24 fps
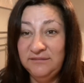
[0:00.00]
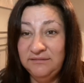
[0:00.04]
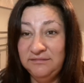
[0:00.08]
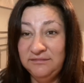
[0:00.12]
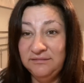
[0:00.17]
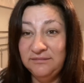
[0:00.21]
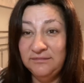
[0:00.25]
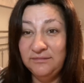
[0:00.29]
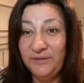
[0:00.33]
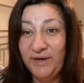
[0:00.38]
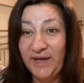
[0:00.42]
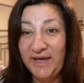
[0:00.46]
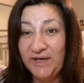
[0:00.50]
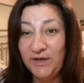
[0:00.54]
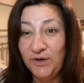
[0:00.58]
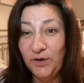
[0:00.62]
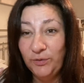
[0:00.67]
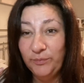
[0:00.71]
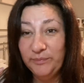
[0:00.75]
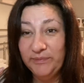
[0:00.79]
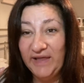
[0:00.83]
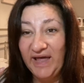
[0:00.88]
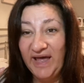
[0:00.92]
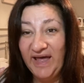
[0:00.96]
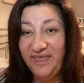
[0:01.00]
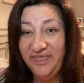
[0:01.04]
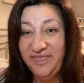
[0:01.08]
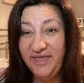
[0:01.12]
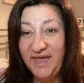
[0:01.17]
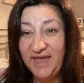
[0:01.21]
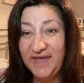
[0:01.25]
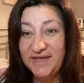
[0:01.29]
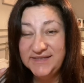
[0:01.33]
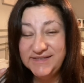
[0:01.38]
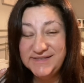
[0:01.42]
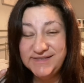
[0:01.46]
wake up like
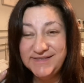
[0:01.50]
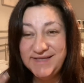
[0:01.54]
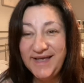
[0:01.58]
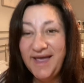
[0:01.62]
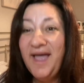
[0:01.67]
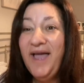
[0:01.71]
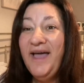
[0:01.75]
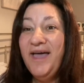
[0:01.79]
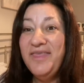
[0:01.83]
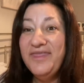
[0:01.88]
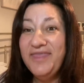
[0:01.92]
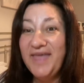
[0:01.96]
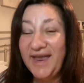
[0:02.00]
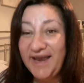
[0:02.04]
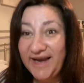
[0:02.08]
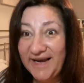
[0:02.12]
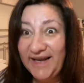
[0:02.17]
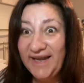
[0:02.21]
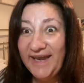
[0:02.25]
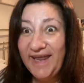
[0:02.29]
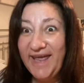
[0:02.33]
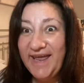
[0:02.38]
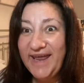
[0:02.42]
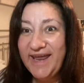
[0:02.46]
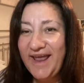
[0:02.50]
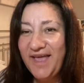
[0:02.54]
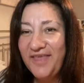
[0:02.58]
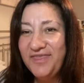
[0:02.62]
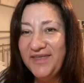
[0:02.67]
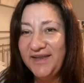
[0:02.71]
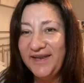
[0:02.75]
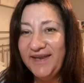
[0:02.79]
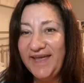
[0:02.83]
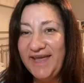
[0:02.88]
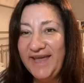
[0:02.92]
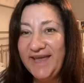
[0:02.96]
this, then click
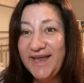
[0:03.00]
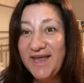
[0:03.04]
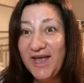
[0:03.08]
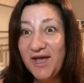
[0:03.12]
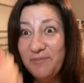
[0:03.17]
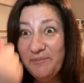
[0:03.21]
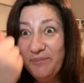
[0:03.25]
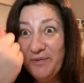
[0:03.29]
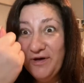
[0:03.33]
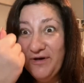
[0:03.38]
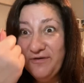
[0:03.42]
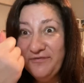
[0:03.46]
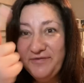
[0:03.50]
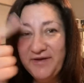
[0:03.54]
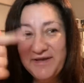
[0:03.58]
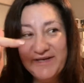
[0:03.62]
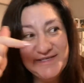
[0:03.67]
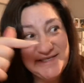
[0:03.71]
the link above,